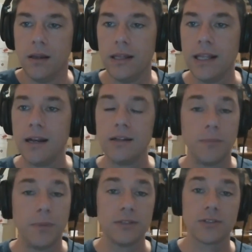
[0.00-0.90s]
And then it
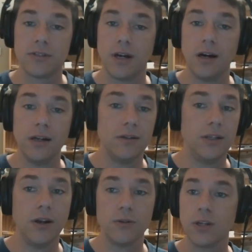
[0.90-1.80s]
depends on,
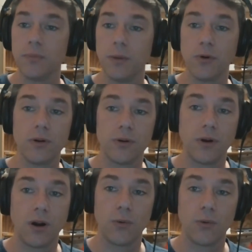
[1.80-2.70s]
you know, some people are